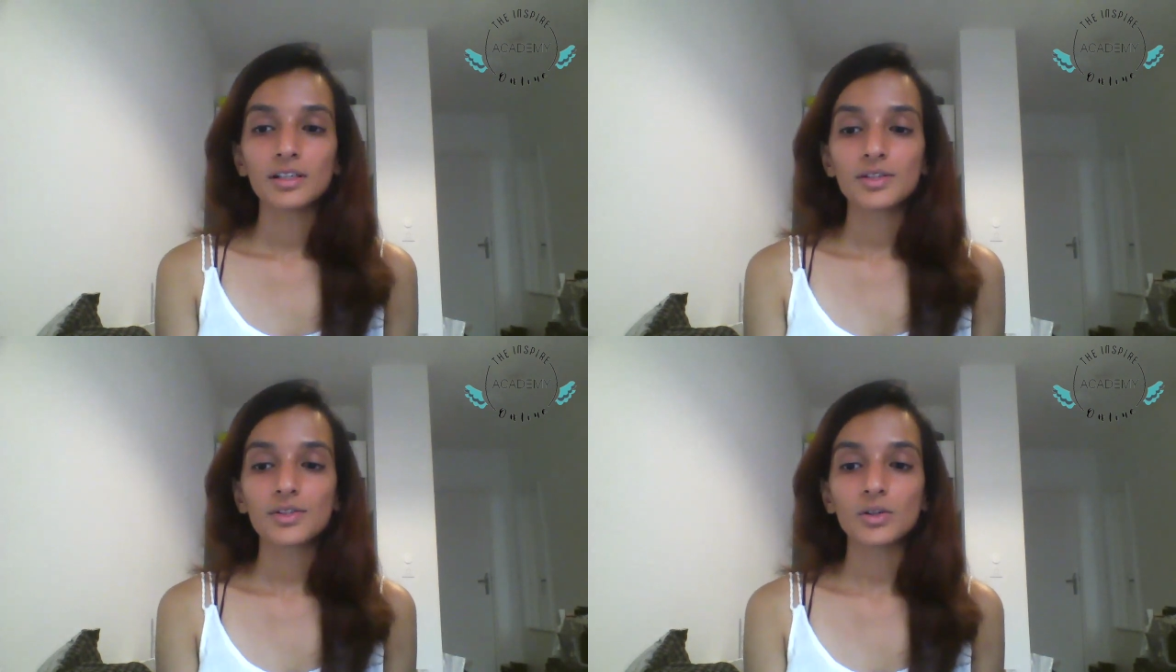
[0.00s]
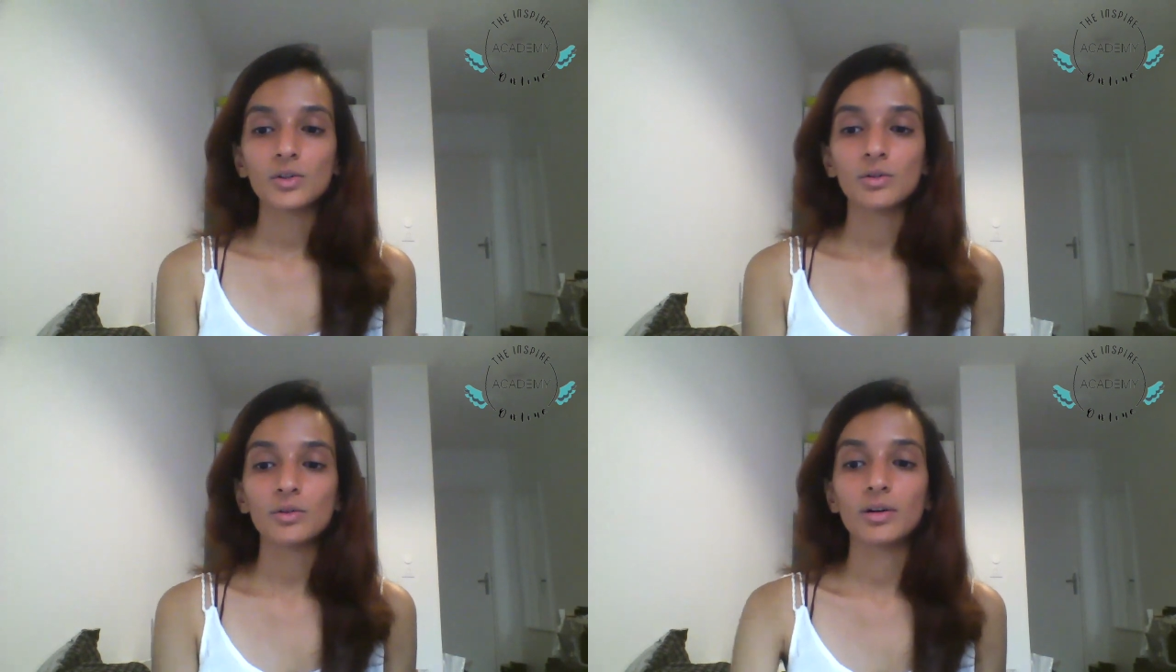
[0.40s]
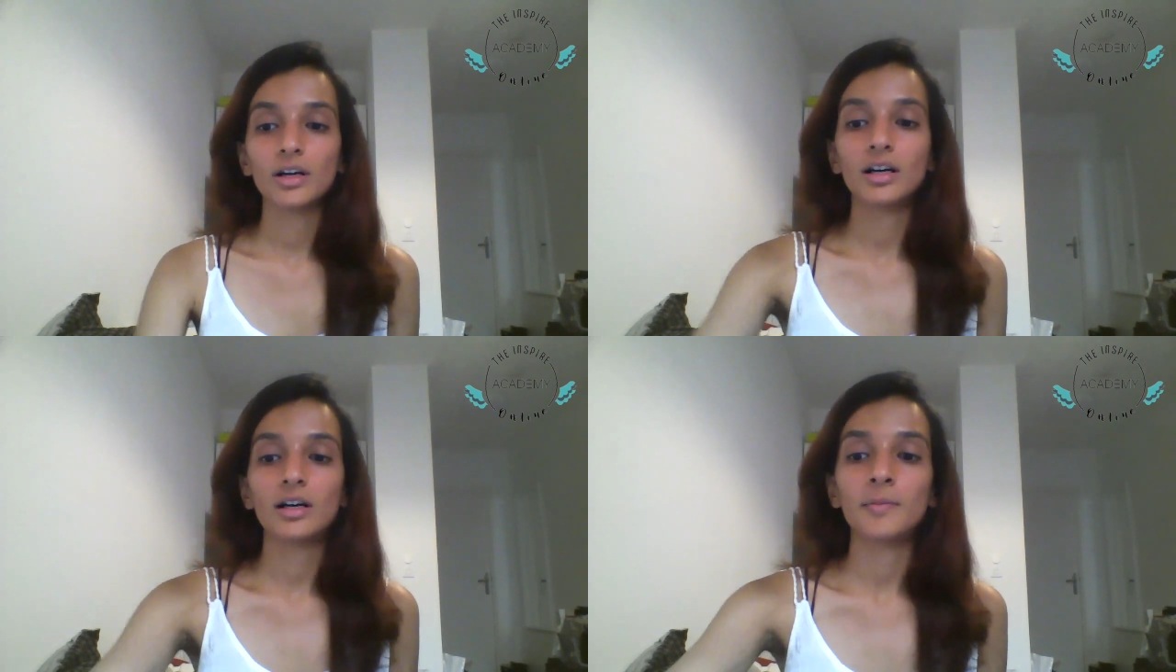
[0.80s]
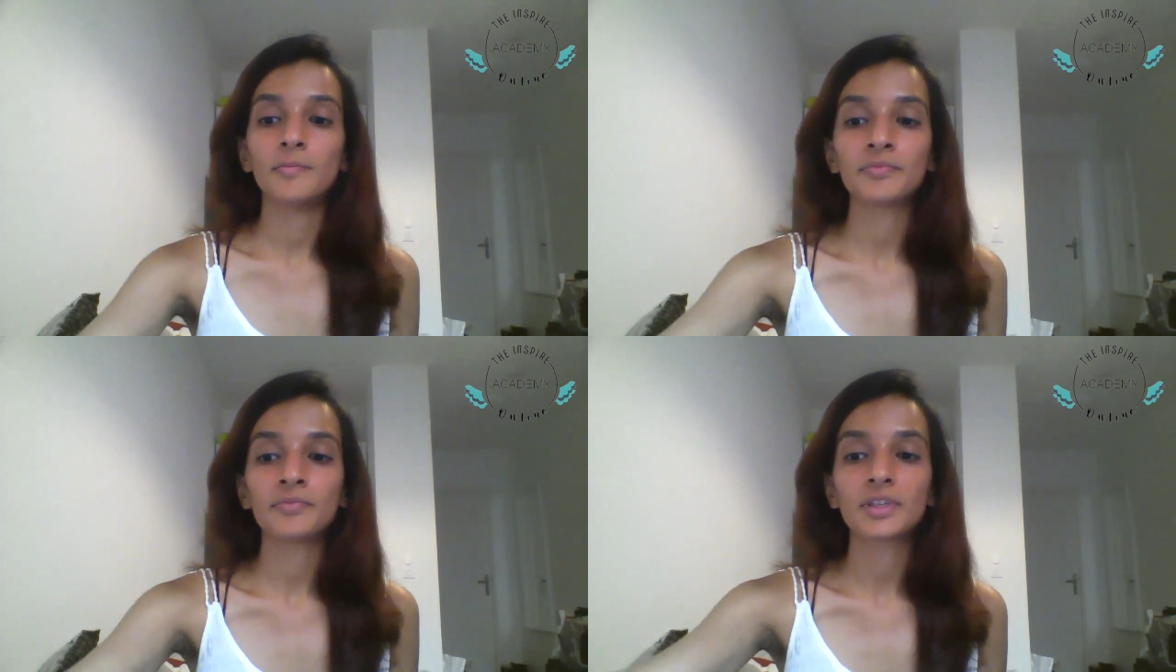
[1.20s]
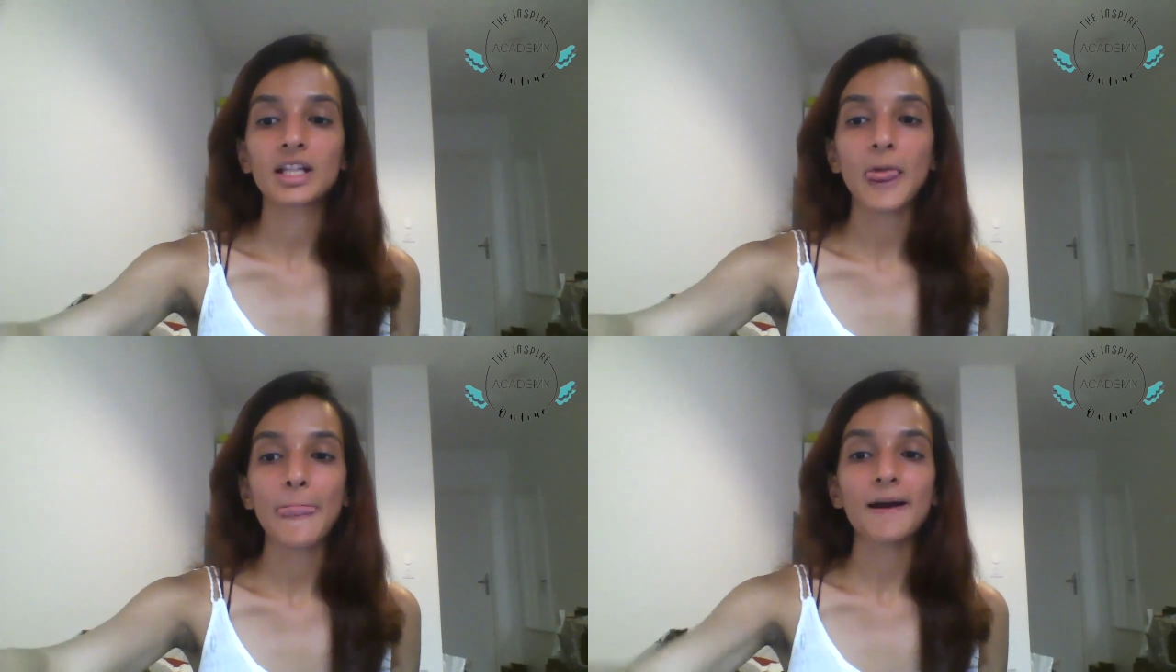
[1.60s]
So
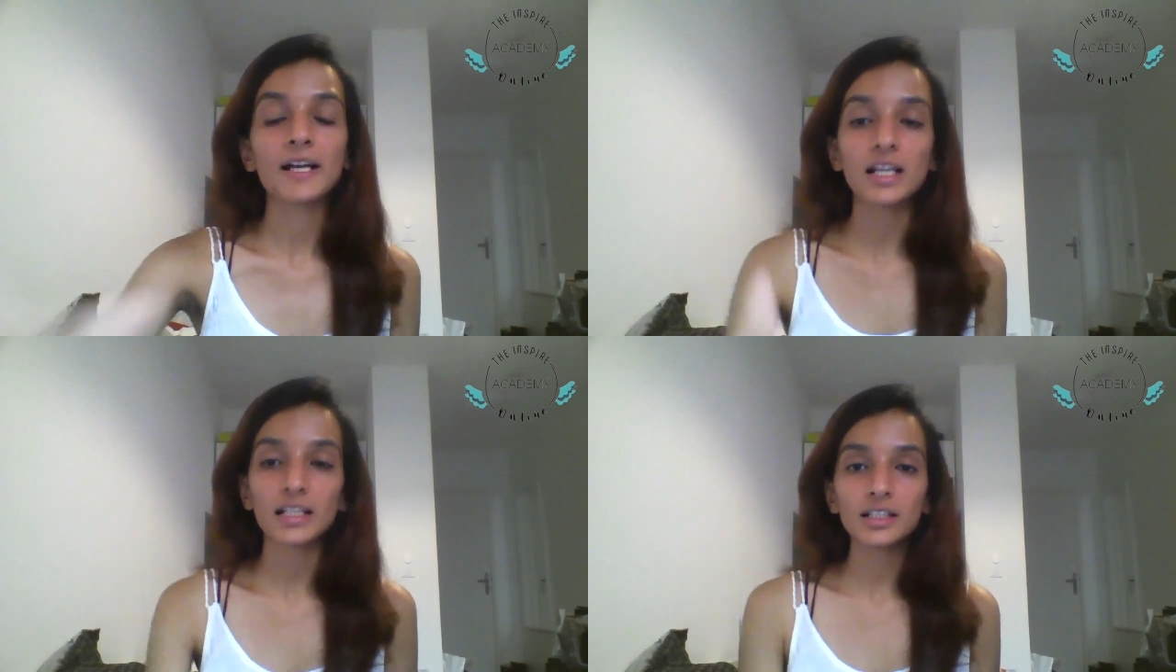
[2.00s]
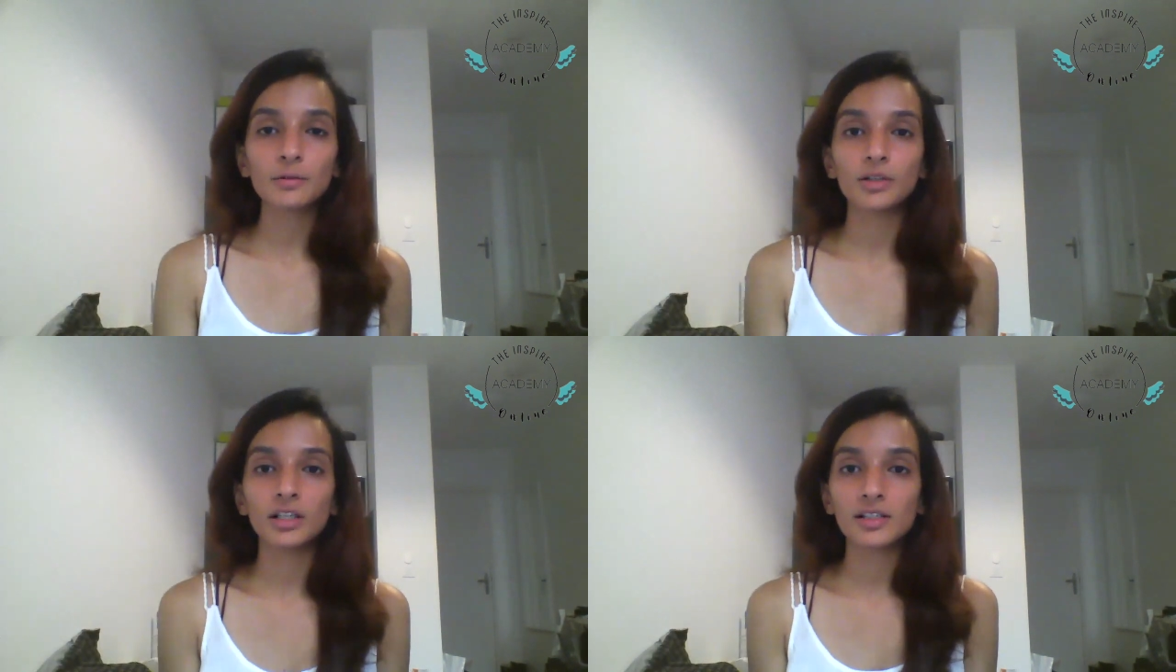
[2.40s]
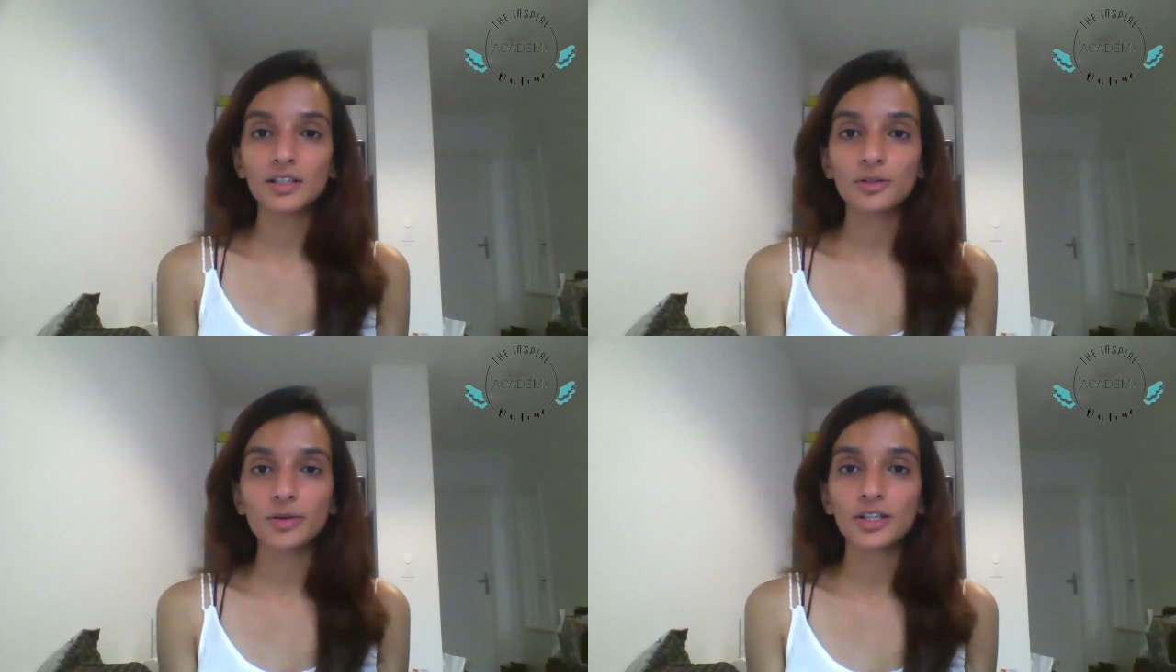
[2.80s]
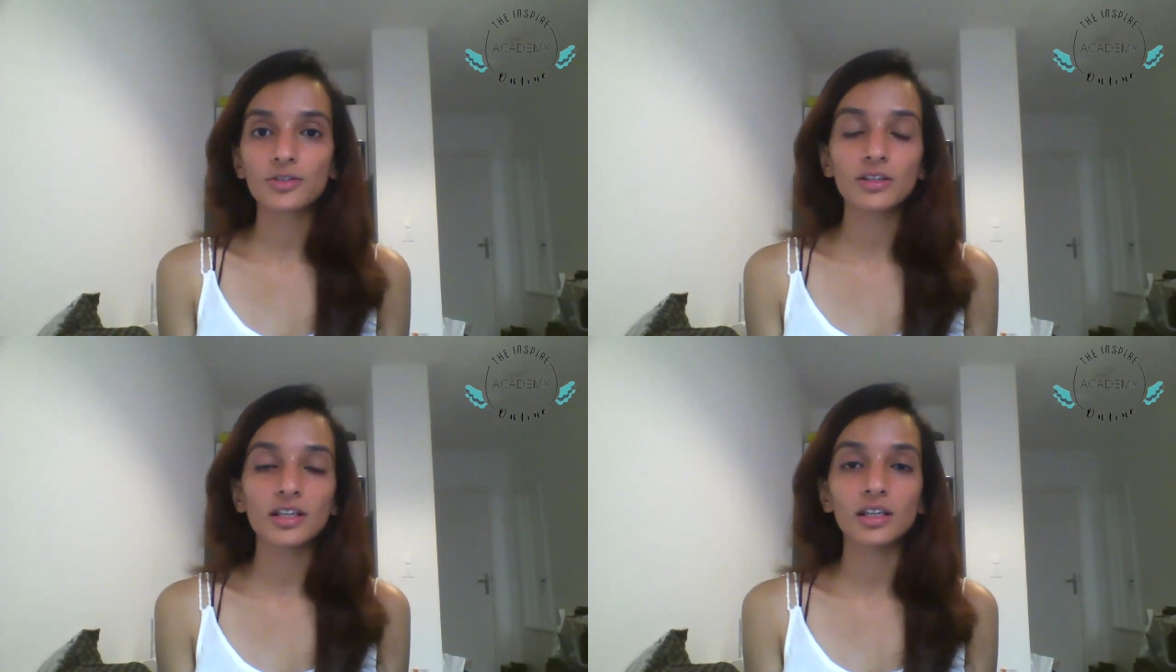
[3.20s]
another situation